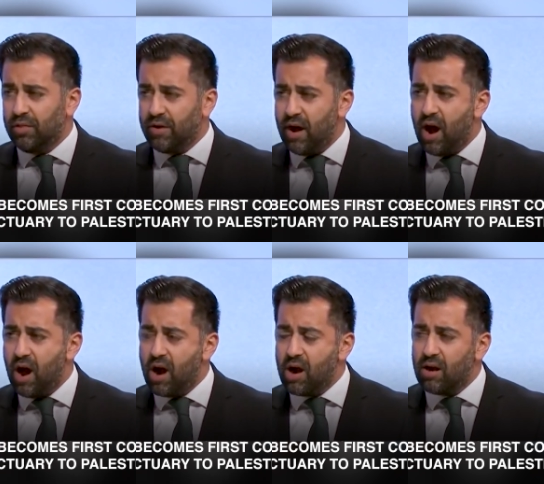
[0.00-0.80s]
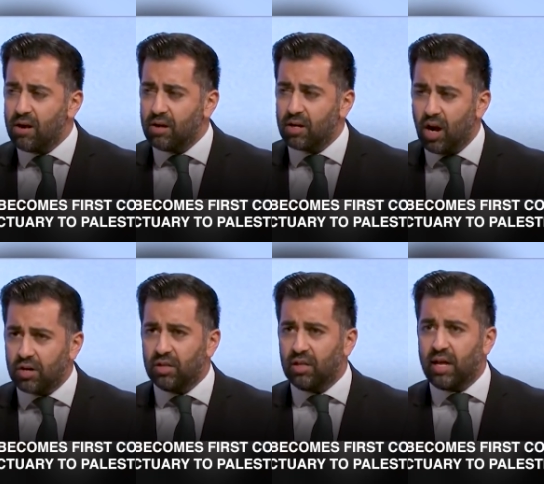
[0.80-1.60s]
There are
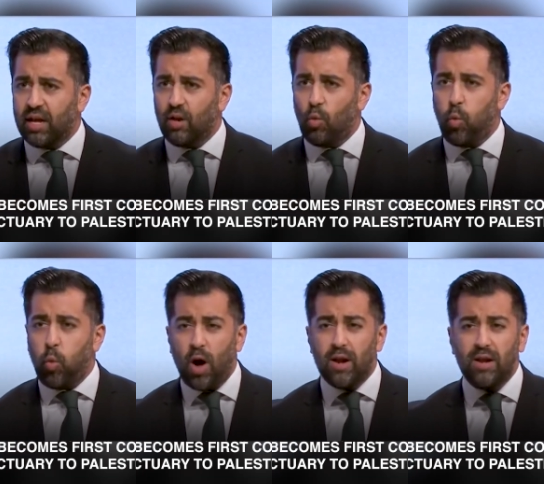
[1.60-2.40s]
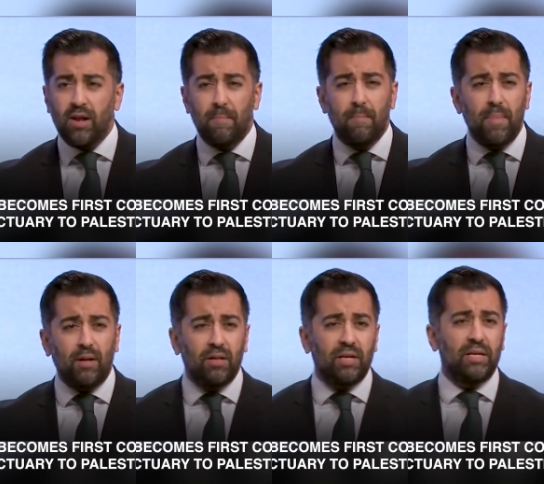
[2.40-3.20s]
currently 1
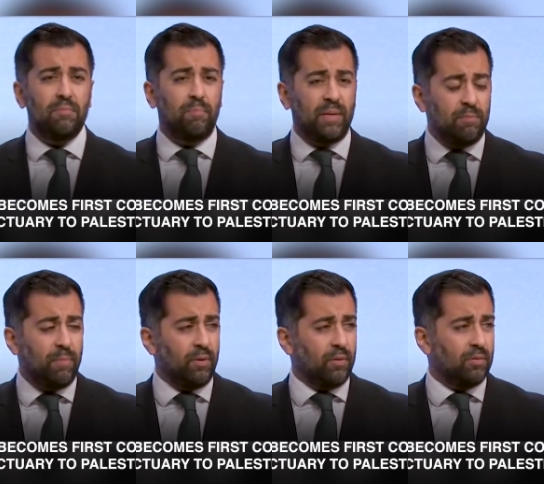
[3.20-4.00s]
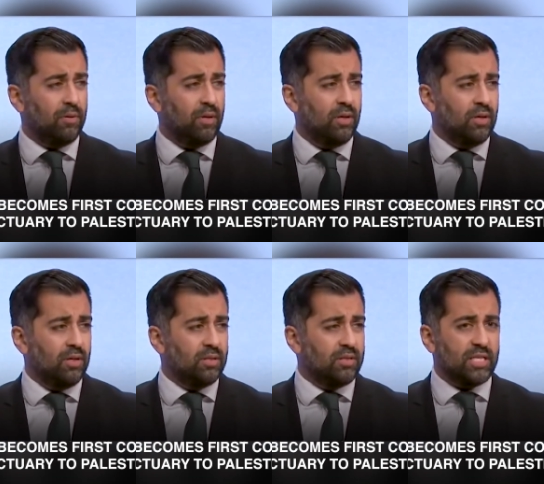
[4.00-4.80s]
million people
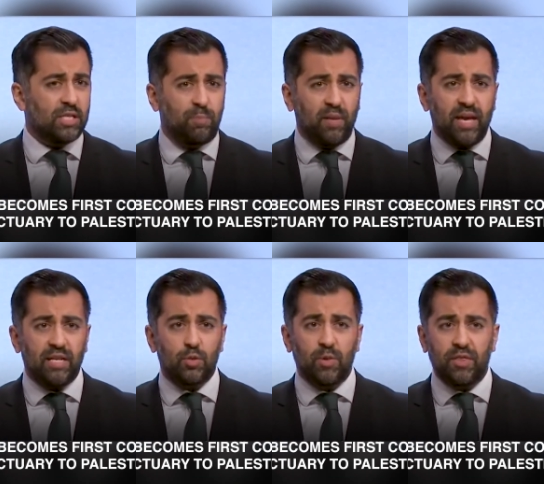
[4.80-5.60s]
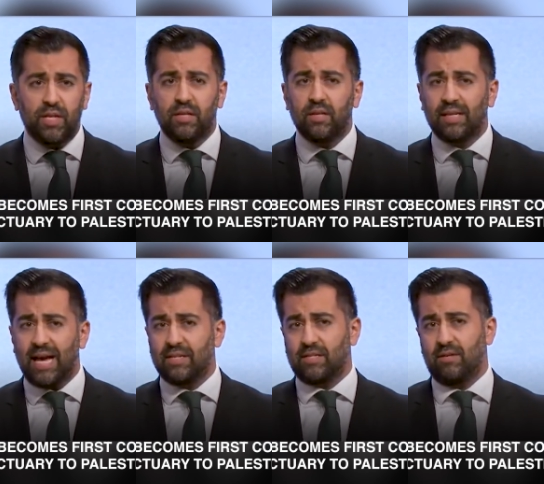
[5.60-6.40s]
displaced within
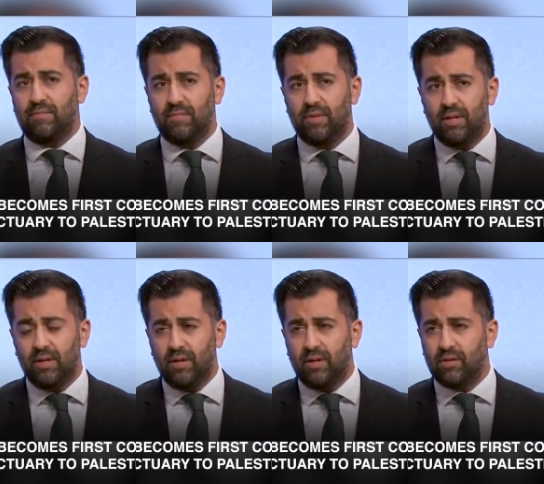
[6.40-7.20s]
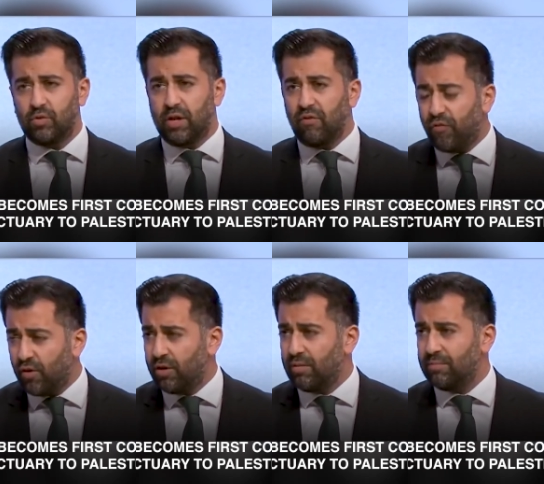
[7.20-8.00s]
Gaza. So,
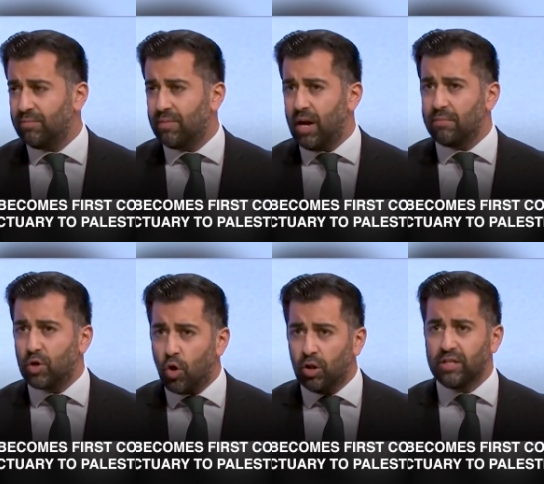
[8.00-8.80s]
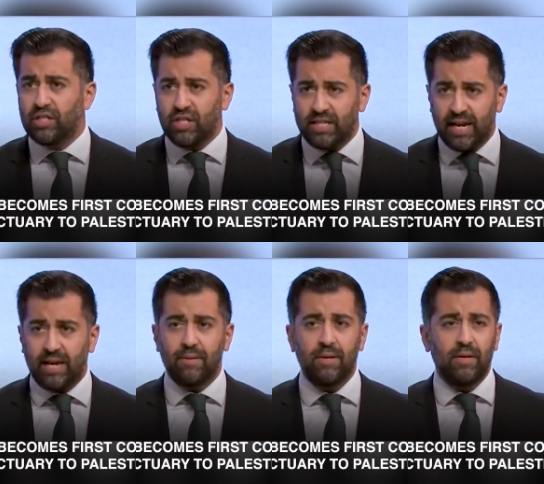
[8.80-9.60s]
therefore, I'm calling
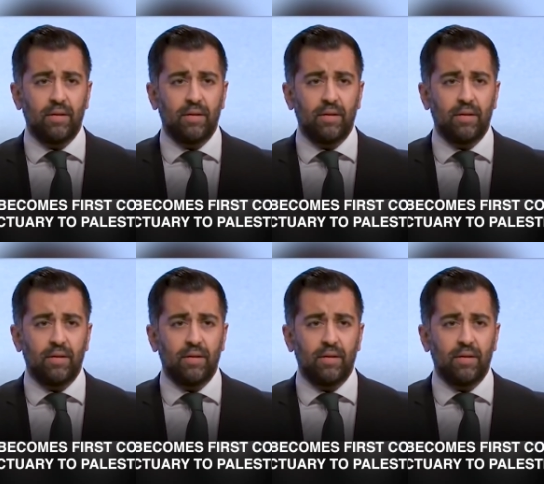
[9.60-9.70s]
today